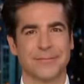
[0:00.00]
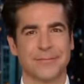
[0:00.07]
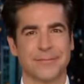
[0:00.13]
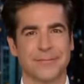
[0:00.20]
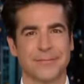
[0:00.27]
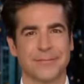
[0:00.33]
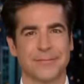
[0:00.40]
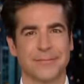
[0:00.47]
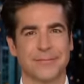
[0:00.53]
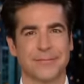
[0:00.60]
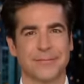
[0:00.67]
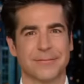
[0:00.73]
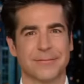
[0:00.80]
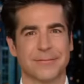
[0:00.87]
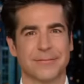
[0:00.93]

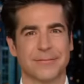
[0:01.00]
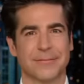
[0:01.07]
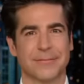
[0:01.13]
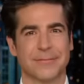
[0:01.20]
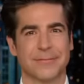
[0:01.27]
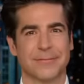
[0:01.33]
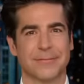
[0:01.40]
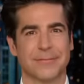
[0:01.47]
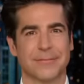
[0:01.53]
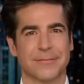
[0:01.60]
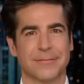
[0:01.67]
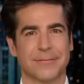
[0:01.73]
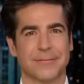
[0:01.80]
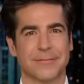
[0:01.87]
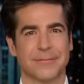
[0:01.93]

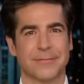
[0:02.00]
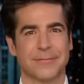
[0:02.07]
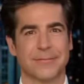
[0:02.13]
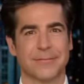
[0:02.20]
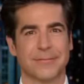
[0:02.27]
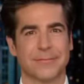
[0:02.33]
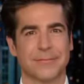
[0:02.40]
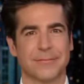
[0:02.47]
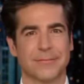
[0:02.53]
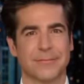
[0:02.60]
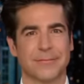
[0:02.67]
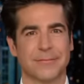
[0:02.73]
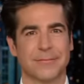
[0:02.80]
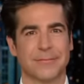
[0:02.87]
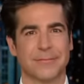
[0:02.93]

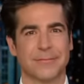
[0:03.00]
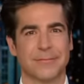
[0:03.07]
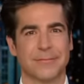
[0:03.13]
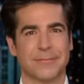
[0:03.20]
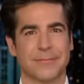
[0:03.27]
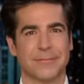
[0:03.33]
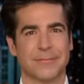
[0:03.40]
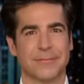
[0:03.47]
This person isn't speaking.